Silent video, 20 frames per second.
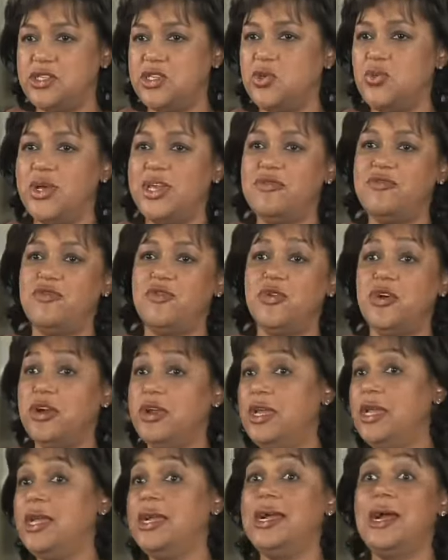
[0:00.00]
do you wait for
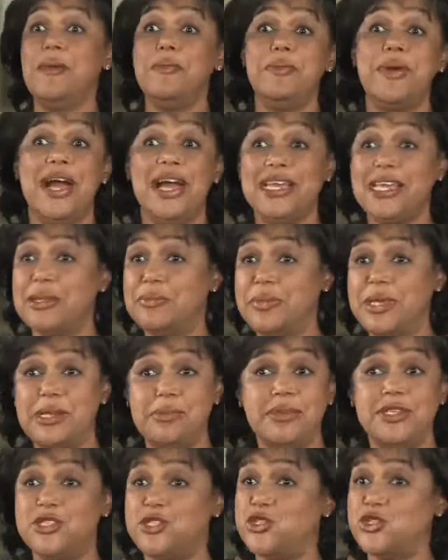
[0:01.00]
come back and
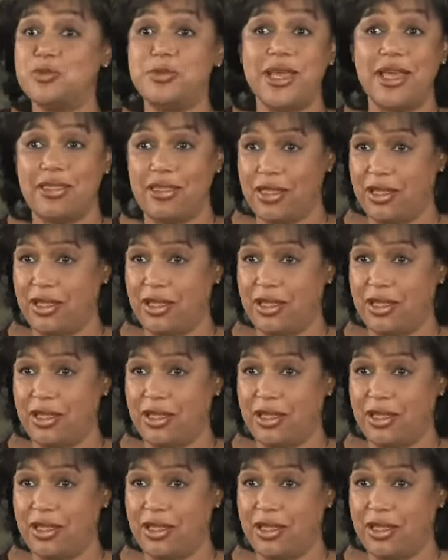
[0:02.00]
meet Mr. Smith?